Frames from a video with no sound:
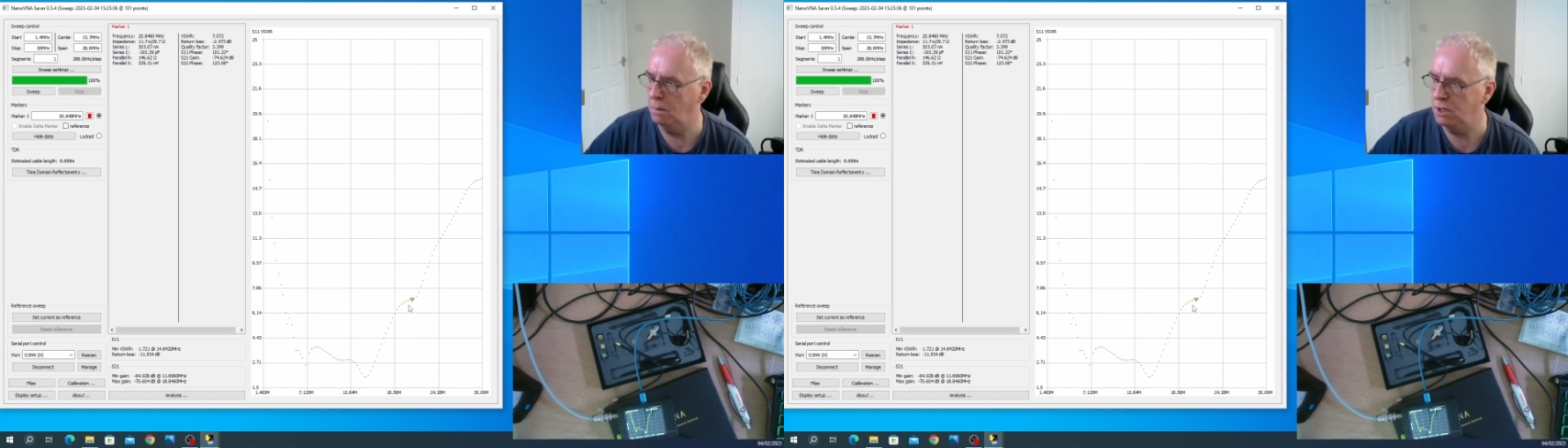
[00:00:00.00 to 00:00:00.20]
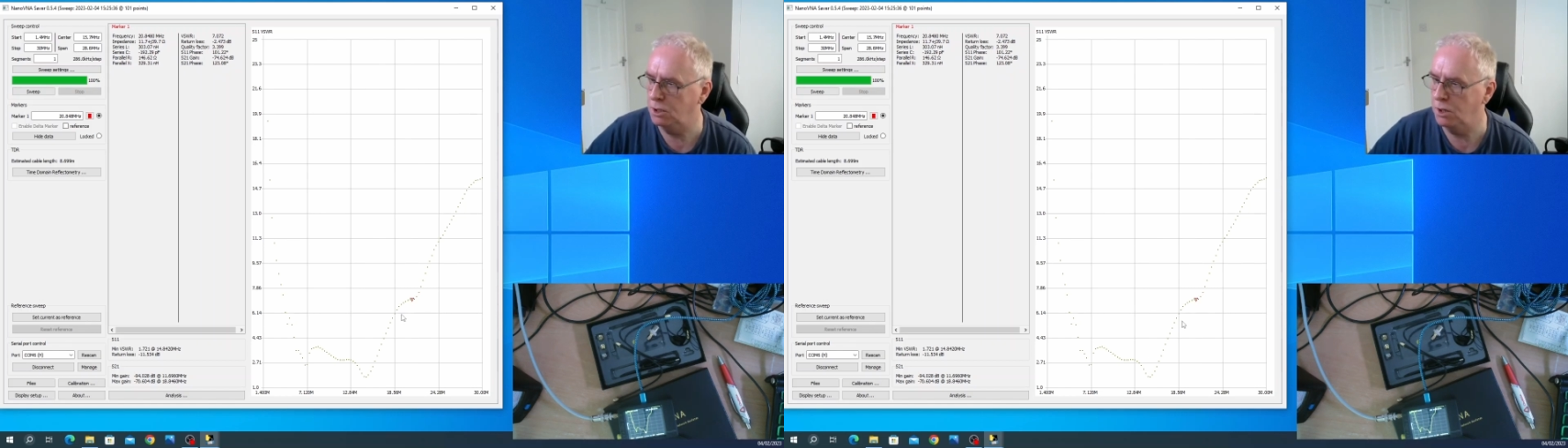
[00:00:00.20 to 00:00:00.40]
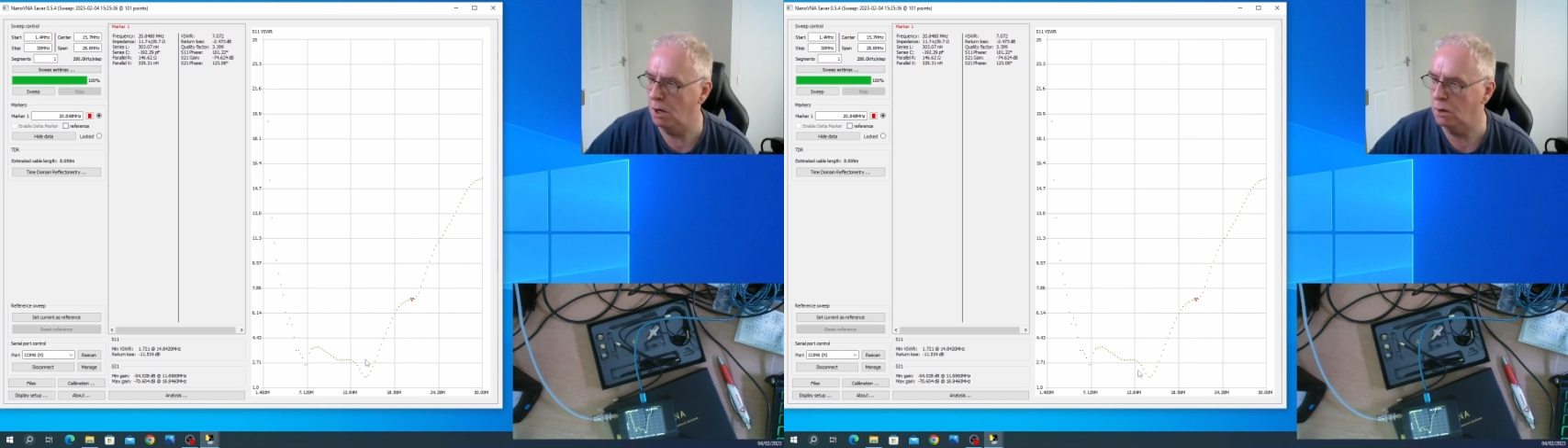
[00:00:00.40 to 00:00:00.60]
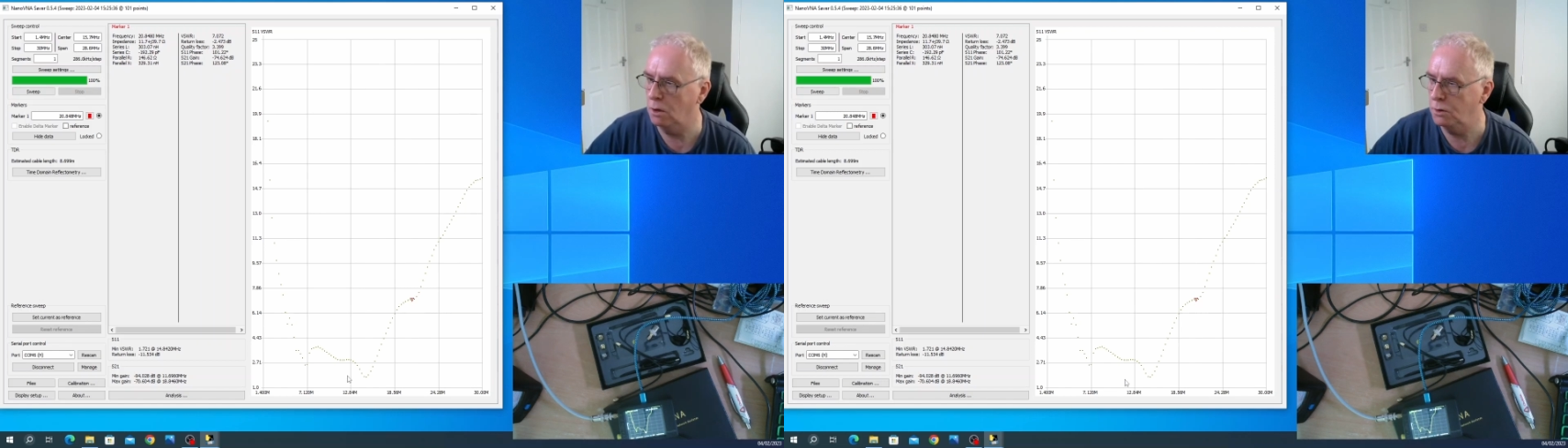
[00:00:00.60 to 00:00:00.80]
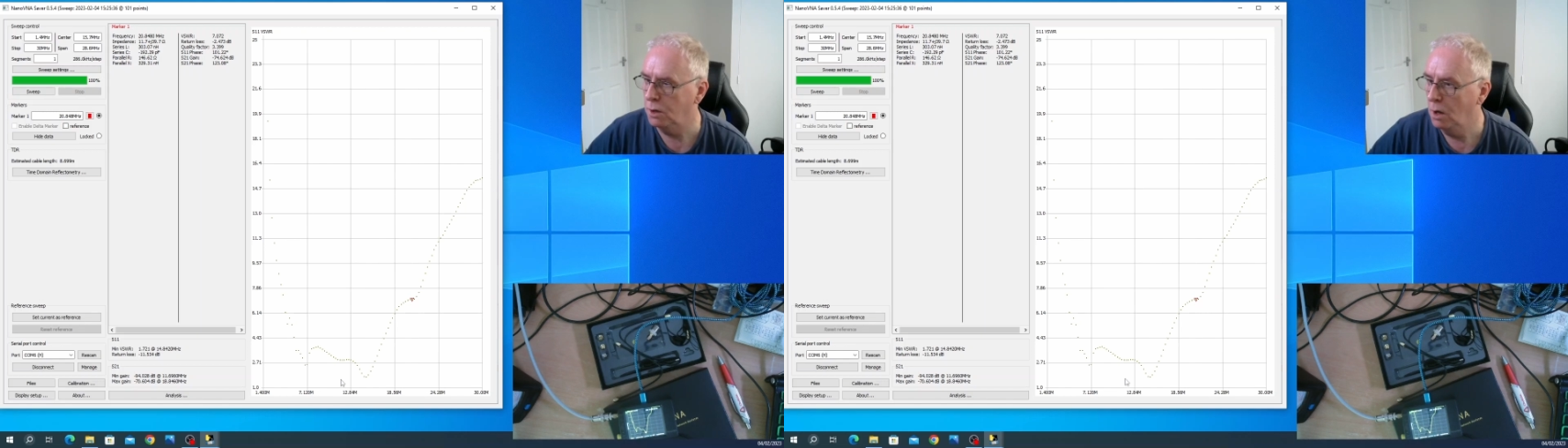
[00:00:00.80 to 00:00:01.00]
which is not
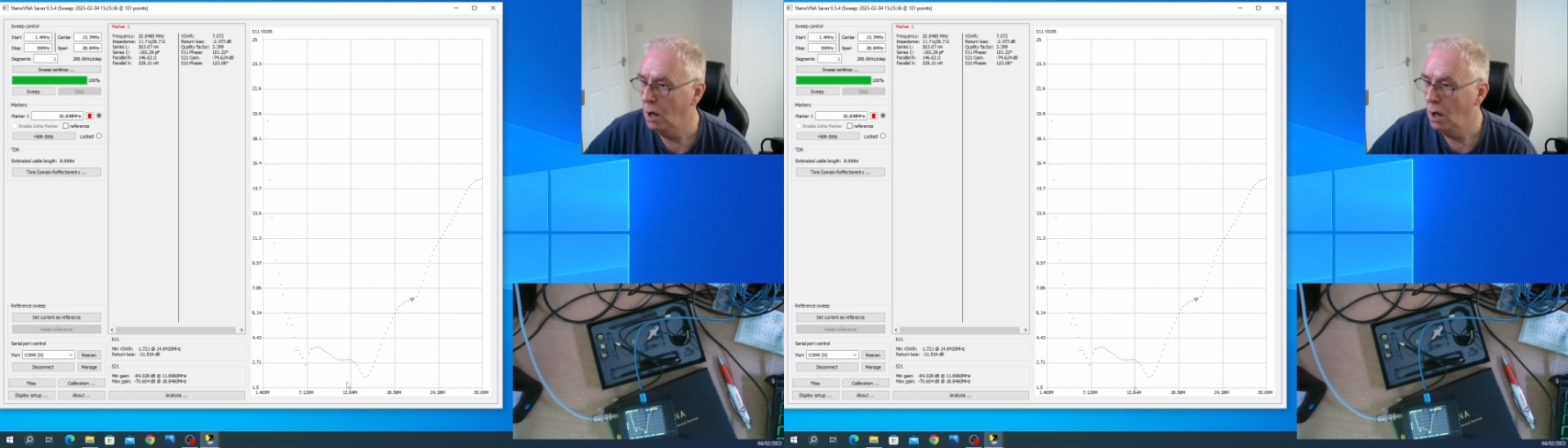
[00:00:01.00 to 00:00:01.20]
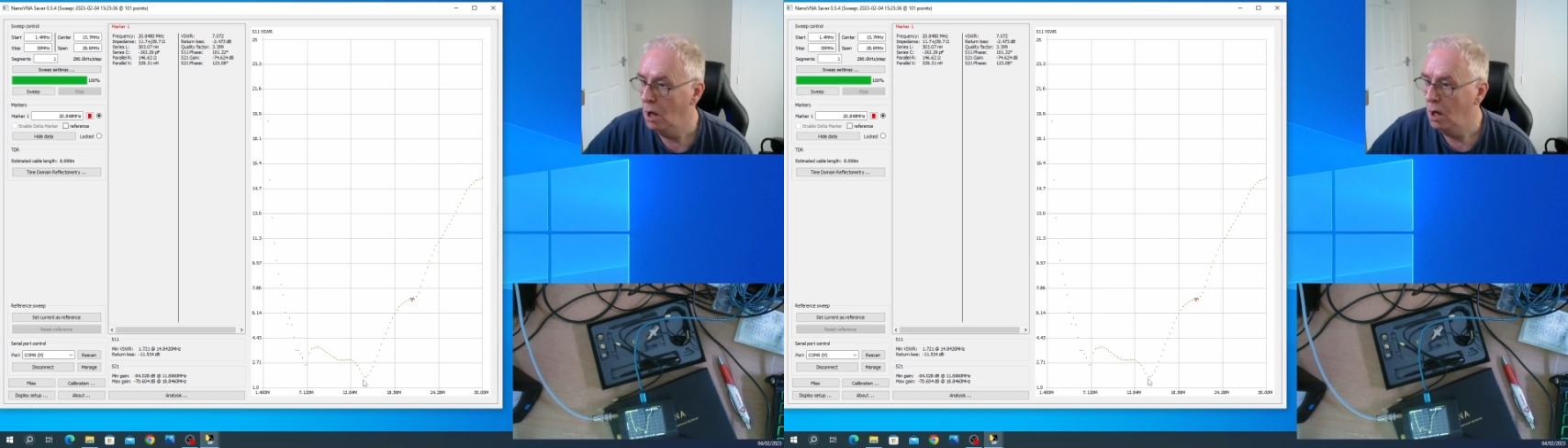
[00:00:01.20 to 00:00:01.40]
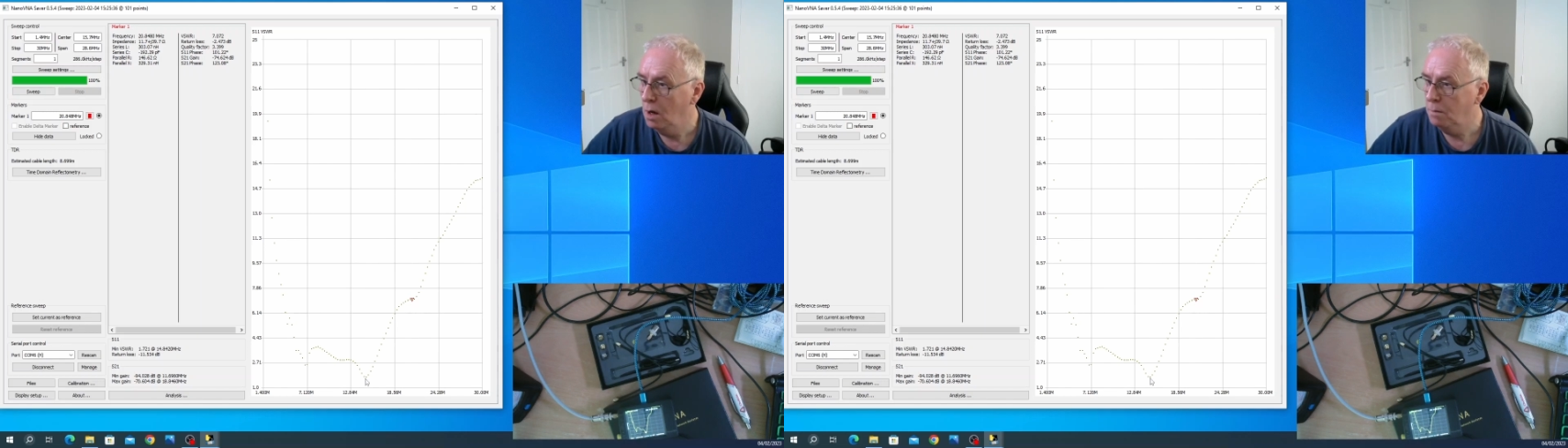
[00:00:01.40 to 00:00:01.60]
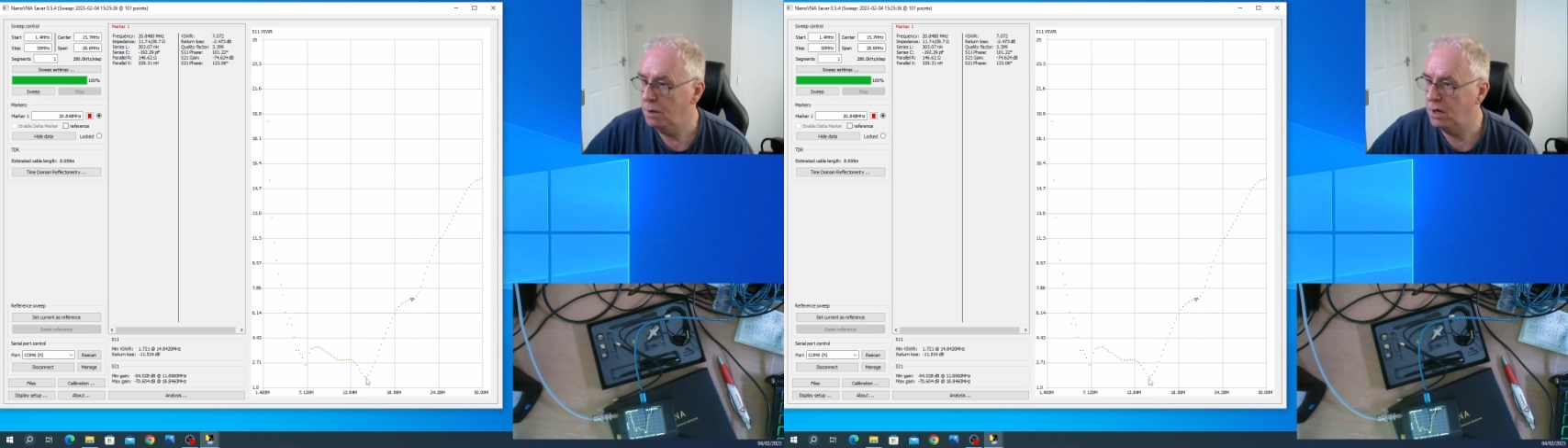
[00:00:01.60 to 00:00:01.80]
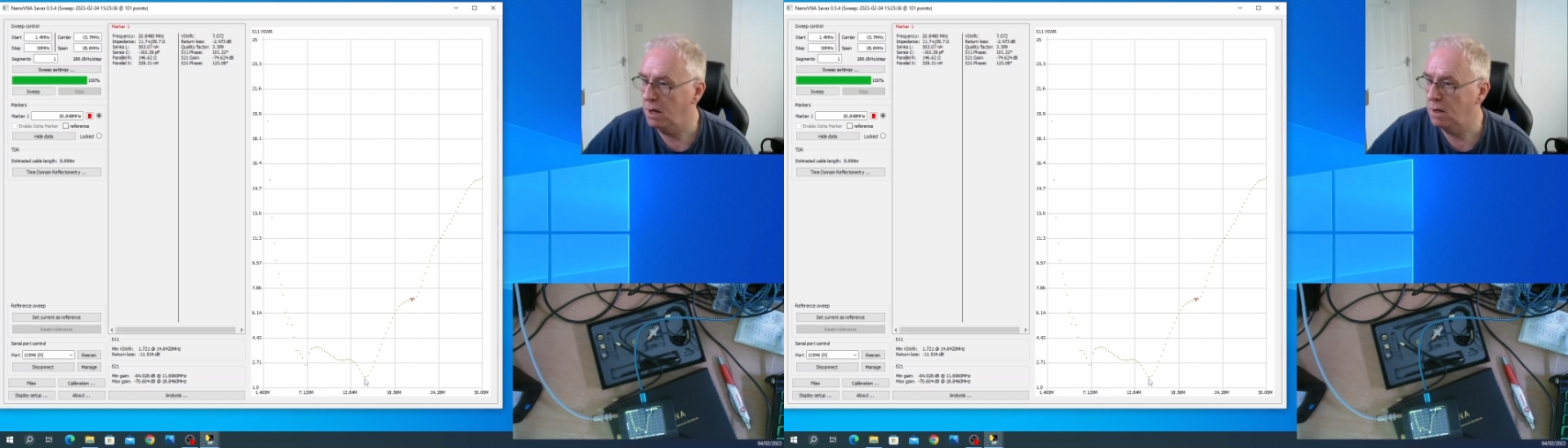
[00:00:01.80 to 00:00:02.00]
good. But